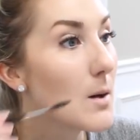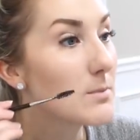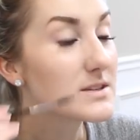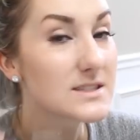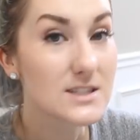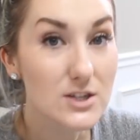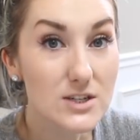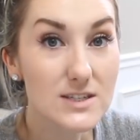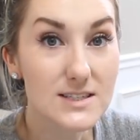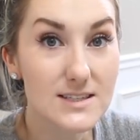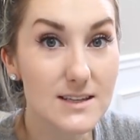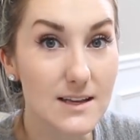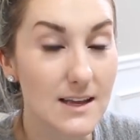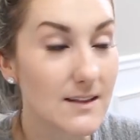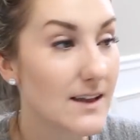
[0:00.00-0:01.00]
but
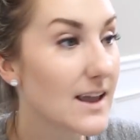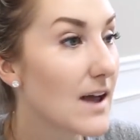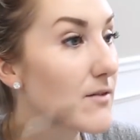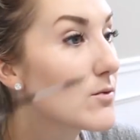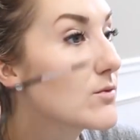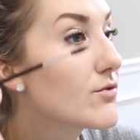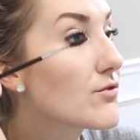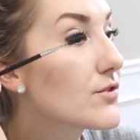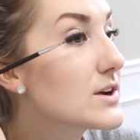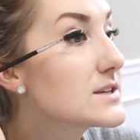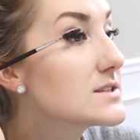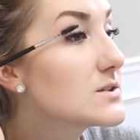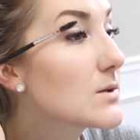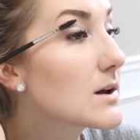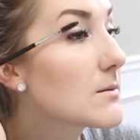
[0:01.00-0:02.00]
seriously, like everyone
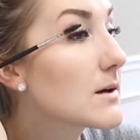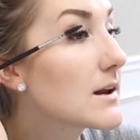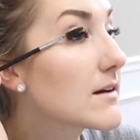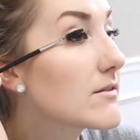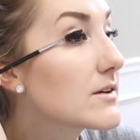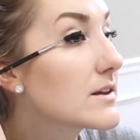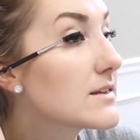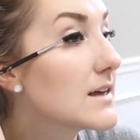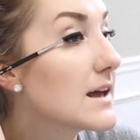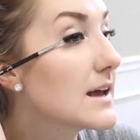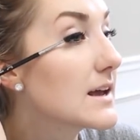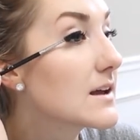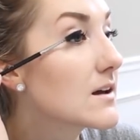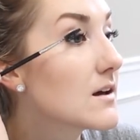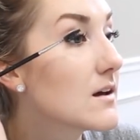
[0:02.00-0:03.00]
freaks you out about
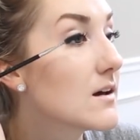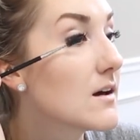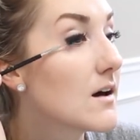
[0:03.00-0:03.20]
everything.